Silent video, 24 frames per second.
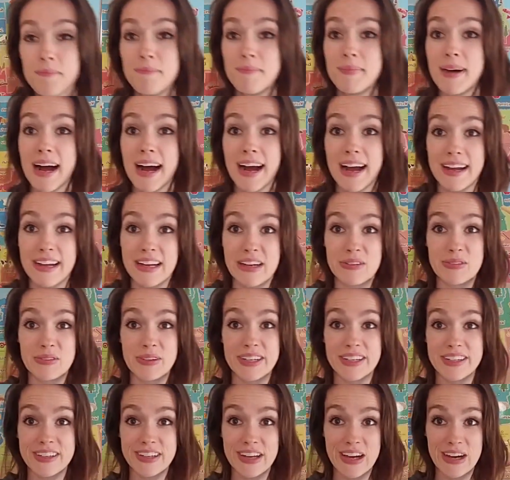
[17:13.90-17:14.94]
My
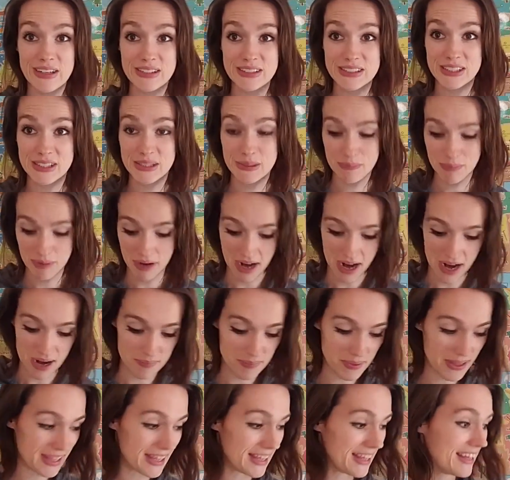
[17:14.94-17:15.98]
real go-to
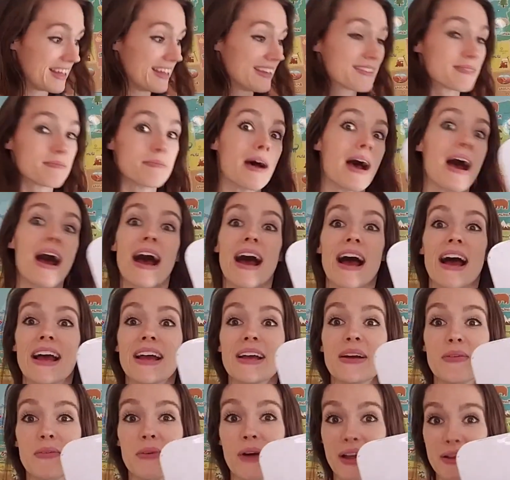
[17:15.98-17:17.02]
prop is
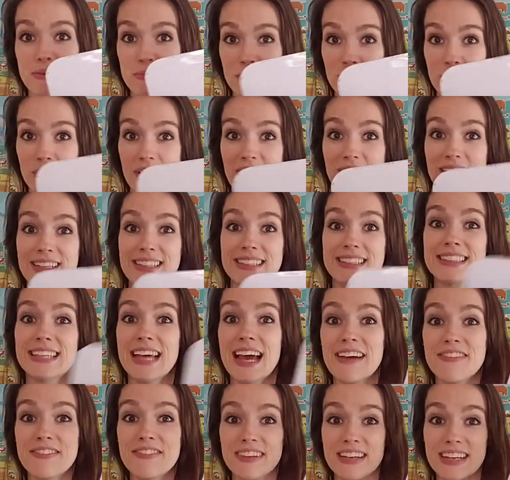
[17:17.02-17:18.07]
my whiteboard.
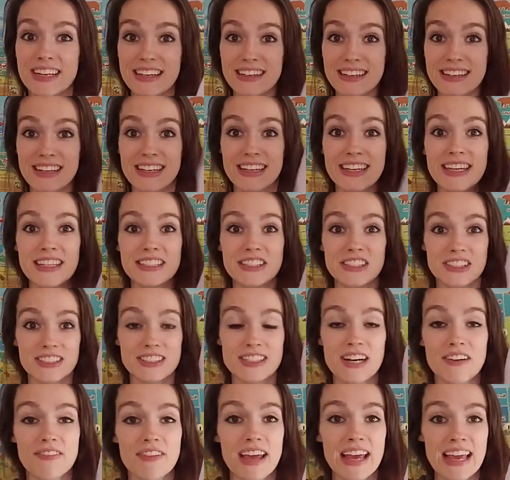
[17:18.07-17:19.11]
Definitely get
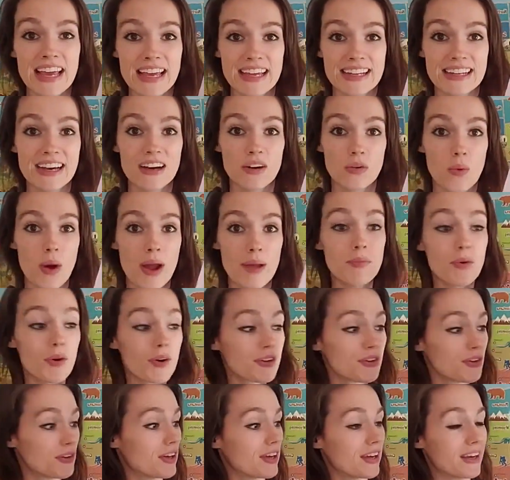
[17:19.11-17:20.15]
yourself a handheld
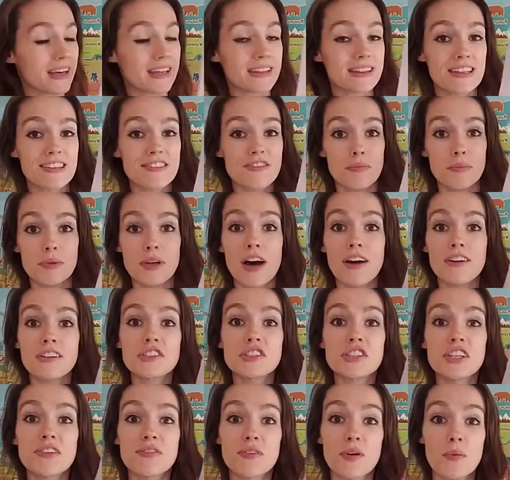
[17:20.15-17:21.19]
whiteboard. You can get this from Dollar
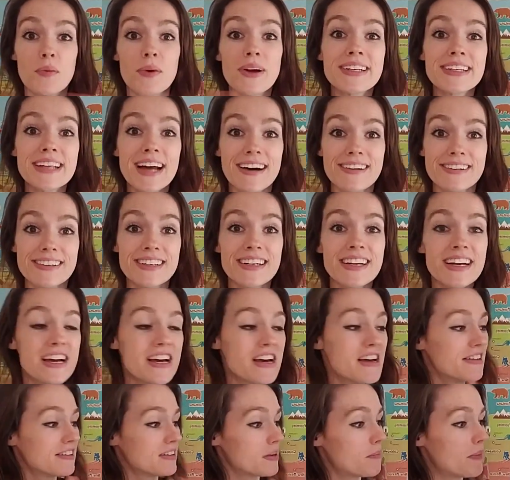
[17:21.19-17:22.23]
Tree for $1.
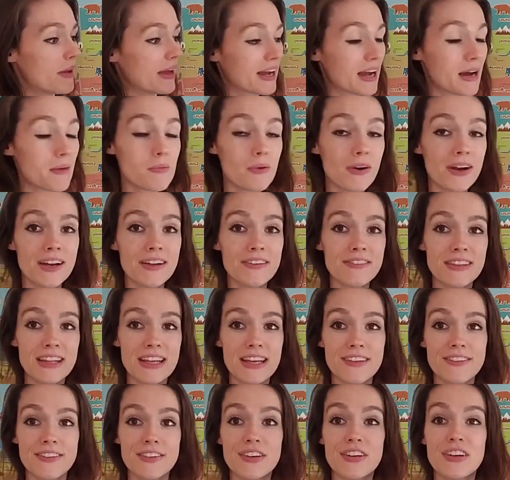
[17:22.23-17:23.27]
So pick up one of
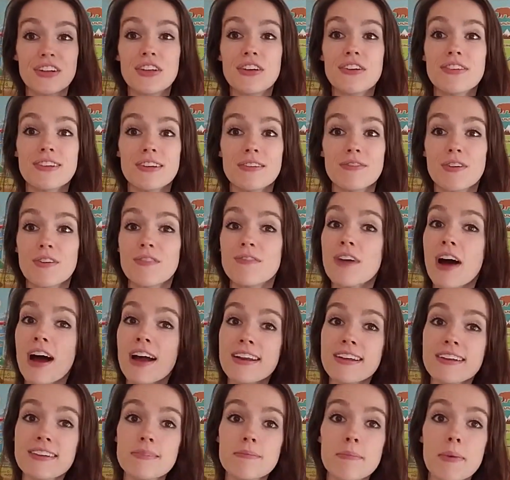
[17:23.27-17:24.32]
these. You can use it for
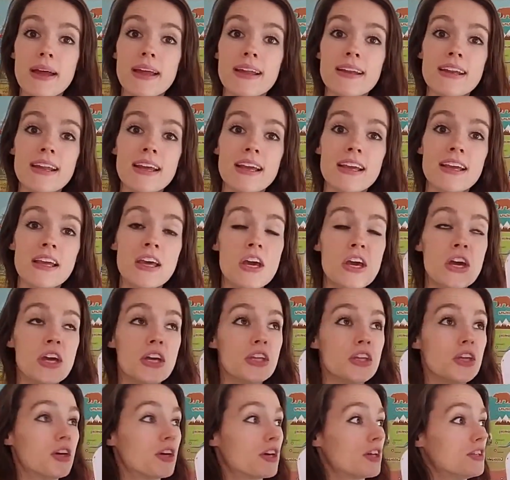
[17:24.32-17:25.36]
phonics blending.
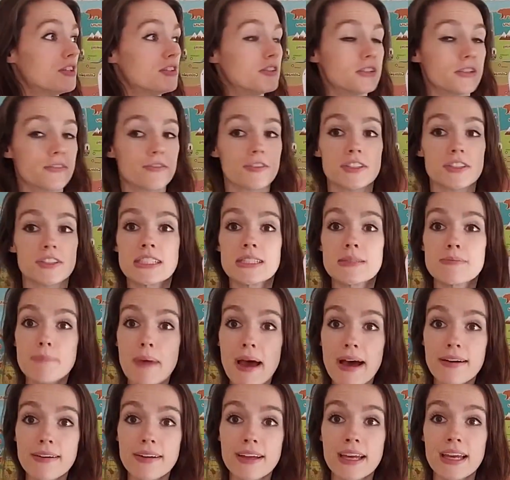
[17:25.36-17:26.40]
You can use it for
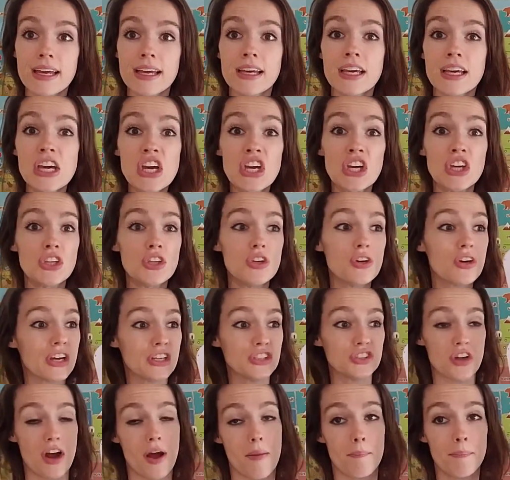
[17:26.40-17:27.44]
spelling. You can
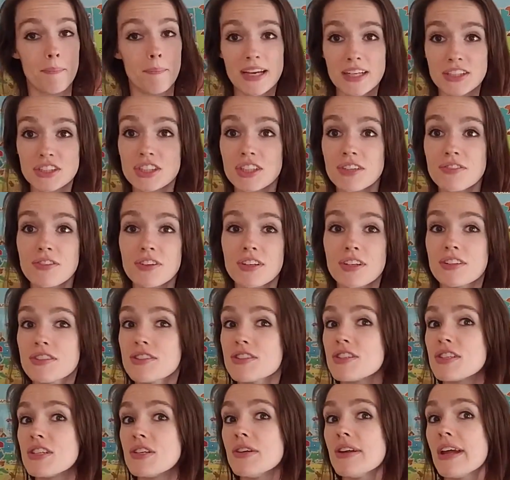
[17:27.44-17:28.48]
draw a picture for your
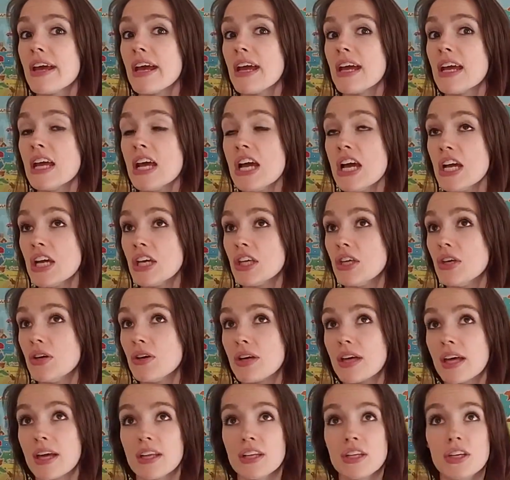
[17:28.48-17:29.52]
student. You
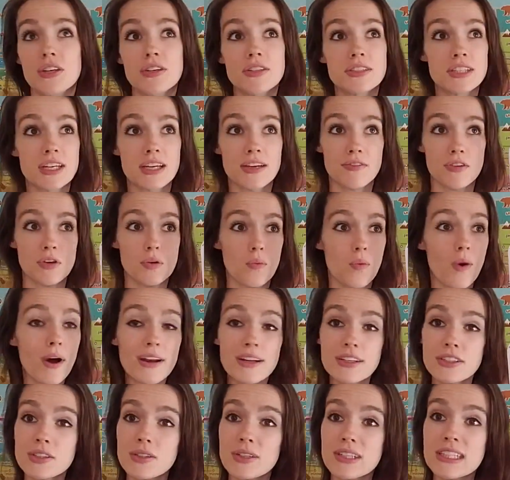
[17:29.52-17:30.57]
can use it if you want
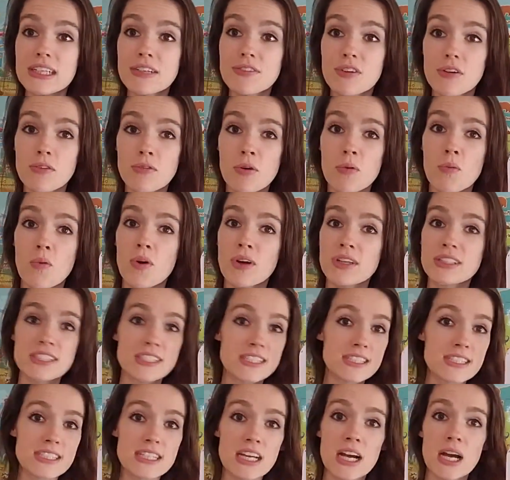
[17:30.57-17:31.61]
to do a different reward
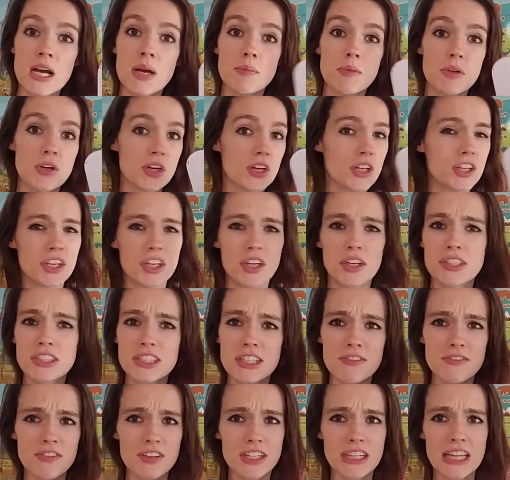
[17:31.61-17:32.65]
system. You can use
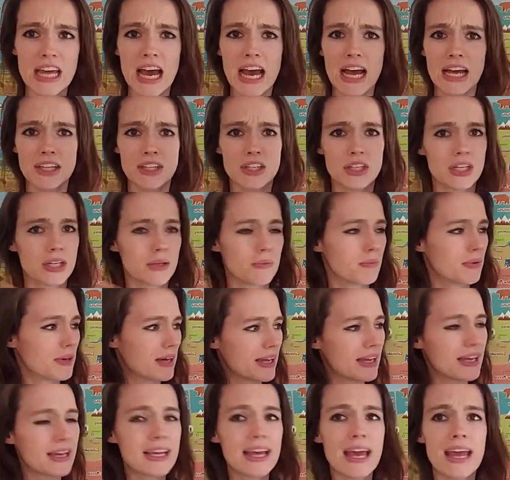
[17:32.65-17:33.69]
it for that. You can
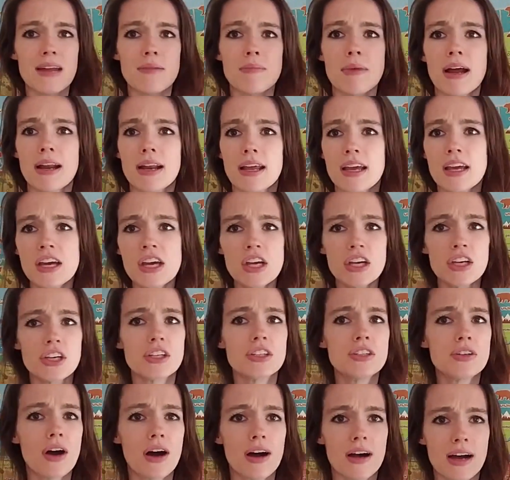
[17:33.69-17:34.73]
play a game on it. You
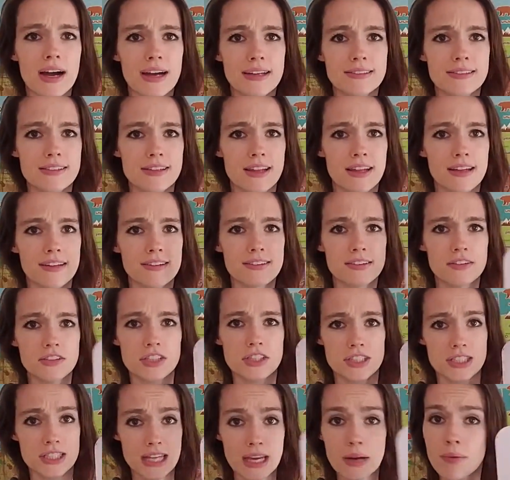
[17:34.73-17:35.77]
can do all kinds of things. So
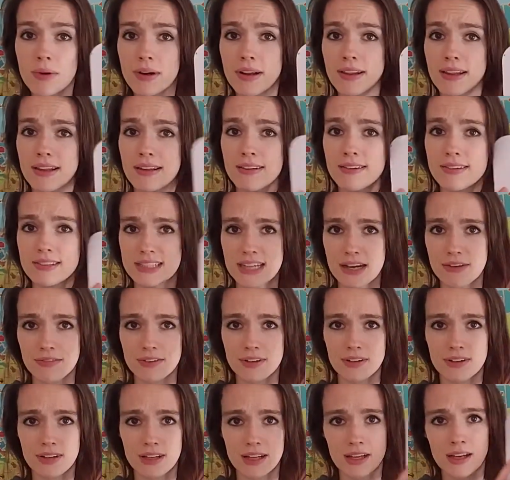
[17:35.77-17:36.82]
just get one of these.
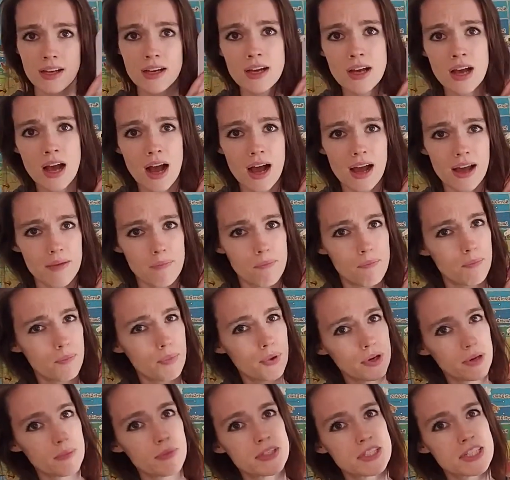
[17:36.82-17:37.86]
Definitely, I
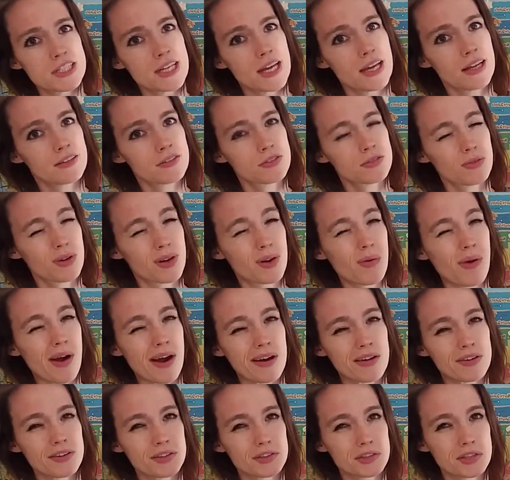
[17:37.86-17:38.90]
pretty much say it's
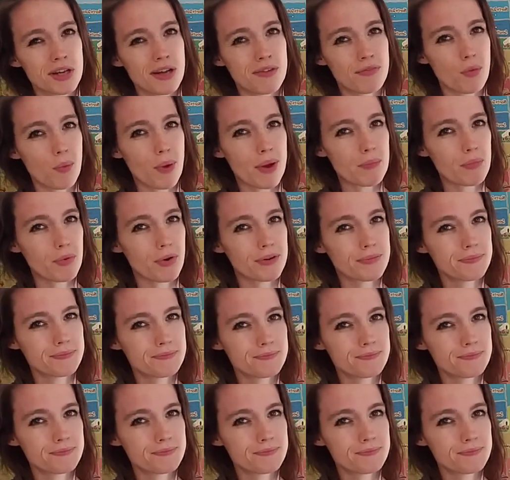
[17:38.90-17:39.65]
required. You should have a whiteboard.